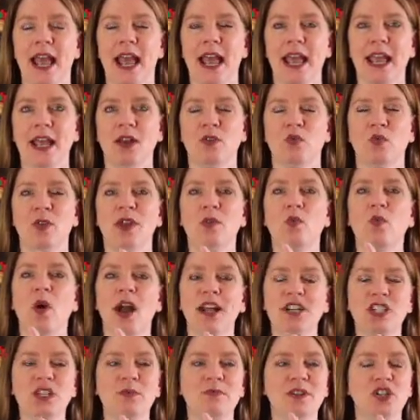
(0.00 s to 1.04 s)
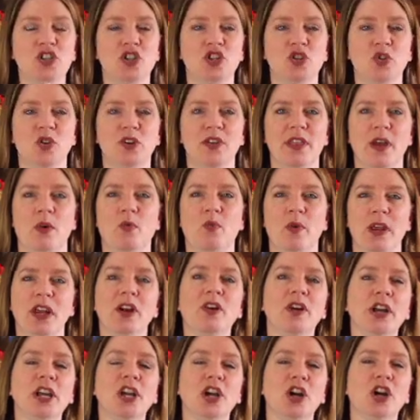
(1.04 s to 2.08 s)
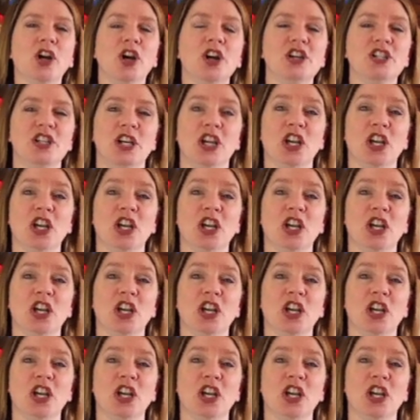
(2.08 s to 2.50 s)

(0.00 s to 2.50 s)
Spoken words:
And we want to be sure that we're encouraging